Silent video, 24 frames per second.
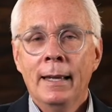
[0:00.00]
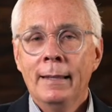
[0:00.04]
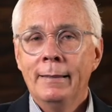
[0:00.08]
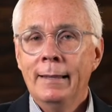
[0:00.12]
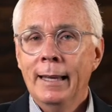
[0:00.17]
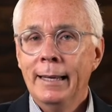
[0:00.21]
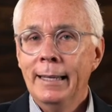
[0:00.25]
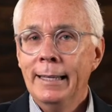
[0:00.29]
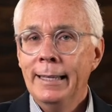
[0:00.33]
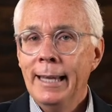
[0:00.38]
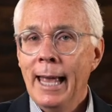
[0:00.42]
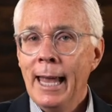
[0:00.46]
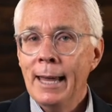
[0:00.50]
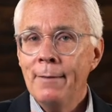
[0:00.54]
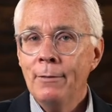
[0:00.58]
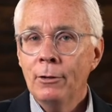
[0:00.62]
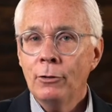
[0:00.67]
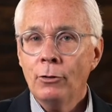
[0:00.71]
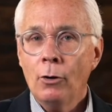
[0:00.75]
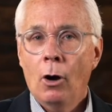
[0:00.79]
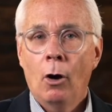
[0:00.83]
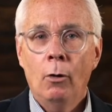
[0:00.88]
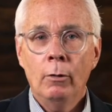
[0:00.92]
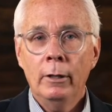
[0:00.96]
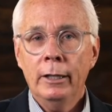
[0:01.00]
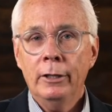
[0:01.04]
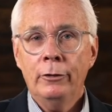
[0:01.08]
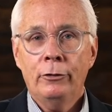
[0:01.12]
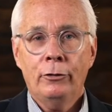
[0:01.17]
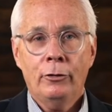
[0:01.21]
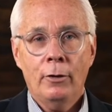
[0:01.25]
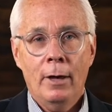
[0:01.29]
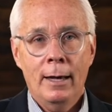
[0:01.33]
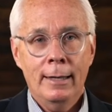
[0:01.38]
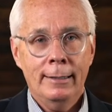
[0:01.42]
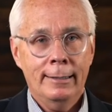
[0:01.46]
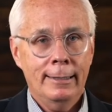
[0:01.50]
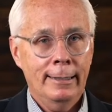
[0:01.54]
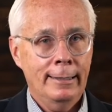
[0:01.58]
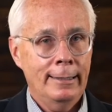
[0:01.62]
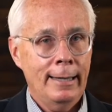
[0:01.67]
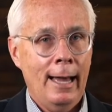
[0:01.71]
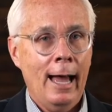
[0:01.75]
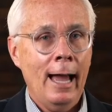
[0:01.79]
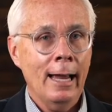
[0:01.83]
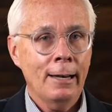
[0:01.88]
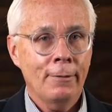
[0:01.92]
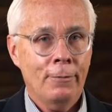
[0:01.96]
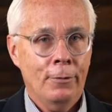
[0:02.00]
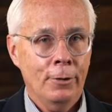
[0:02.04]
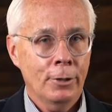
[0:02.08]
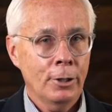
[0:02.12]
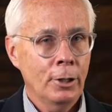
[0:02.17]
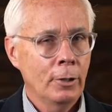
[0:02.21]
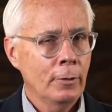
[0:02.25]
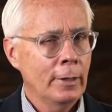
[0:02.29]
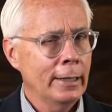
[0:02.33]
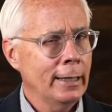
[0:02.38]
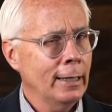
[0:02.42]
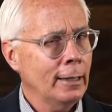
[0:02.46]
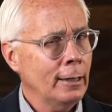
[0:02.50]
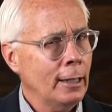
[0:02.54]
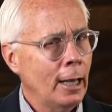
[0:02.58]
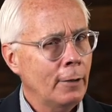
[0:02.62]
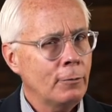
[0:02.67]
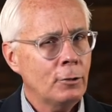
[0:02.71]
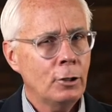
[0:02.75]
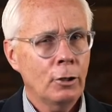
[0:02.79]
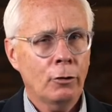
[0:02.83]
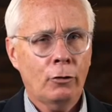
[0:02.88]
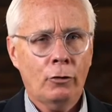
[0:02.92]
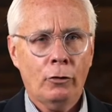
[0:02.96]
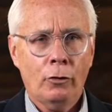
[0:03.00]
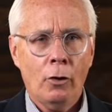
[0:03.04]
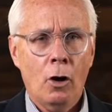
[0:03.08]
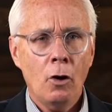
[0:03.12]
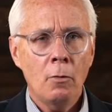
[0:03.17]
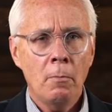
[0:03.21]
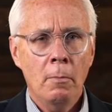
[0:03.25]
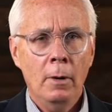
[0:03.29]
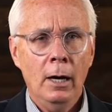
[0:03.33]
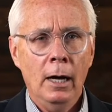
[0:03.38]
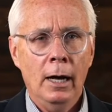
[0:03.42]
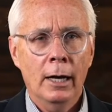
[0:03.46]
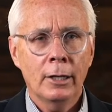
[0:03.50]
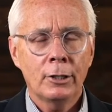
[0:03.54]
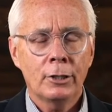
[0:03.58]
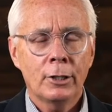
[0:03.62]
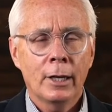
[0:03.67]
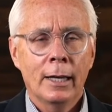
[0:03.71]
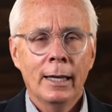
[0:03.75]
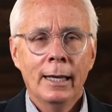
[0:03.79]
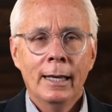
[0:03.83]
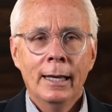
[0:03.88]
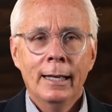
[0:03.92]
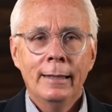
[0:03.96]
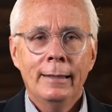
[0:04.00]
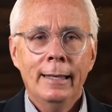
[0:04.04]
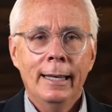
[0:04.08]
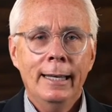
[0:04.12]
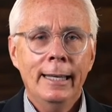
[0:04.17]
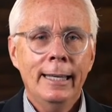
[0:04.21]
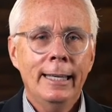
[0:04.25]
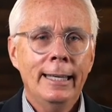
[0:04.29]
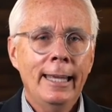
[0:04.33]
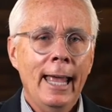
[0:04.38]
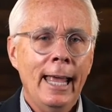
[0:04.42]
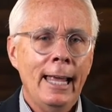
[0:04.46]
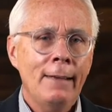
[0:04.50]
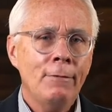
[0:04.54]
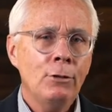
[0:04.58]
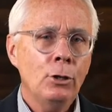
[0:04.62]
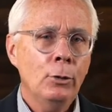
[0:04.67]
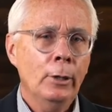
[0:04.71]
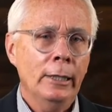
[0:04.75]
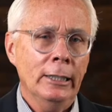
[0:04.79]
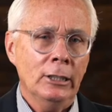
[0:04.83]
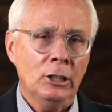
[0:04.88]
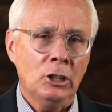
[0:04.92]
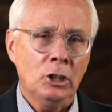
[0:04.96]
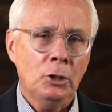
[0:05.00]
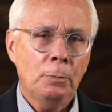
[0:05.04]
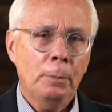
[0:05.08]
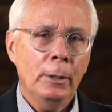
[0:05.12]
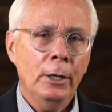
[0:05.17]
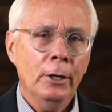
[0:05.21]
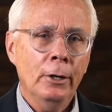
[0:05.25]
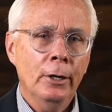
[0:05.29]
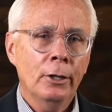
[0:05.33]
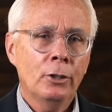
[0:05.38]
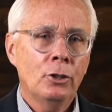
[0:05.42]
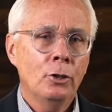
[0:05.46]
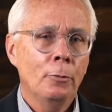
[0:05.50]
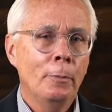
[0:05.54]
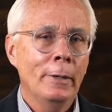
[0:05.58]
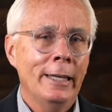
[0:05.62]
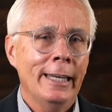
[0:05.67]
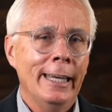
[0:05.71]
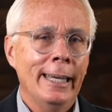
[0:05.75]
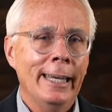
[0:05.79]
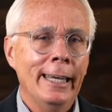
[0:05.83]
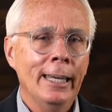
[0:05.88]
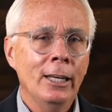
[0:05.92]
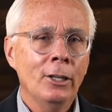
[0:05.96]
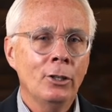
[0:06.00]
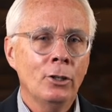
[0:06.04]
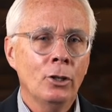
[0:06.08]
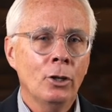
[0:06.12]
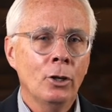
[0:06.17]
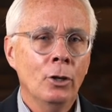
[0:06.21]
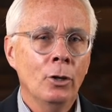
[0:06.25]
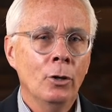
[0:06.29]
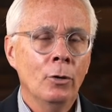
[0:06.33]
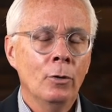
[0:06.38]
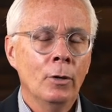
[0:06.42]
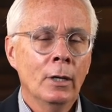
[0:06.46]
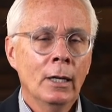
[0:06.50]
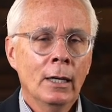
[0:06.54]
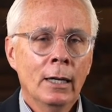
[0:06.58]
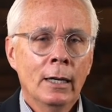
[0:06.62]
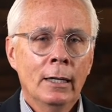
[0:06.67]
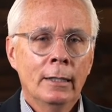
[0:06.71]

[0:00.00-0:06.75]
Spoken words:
that He gave His only Son to die for you, that He loved you so much that He gave you His Spirit to be in you,